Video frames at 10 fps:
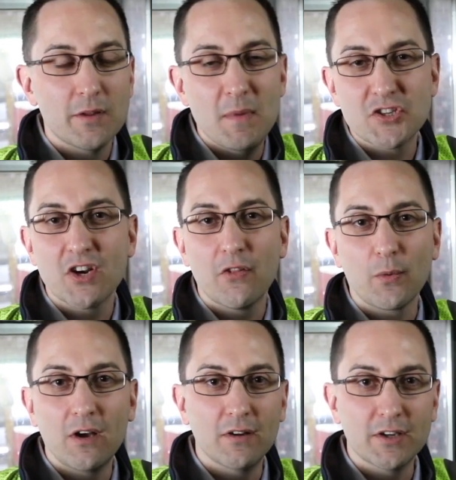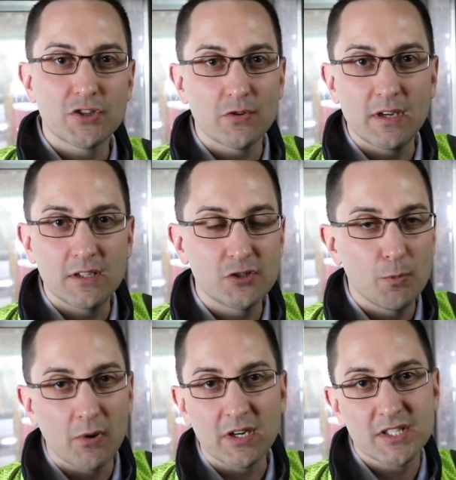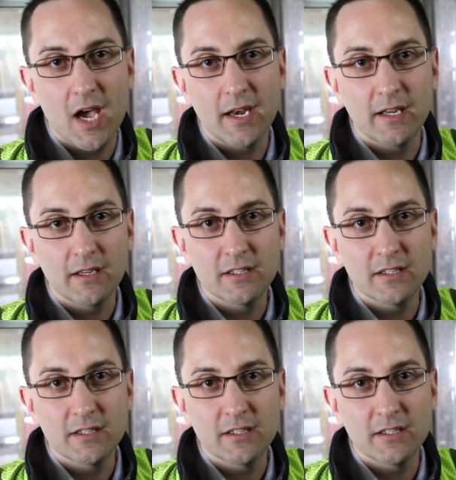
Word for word: The mission of the rail industry is super exciting.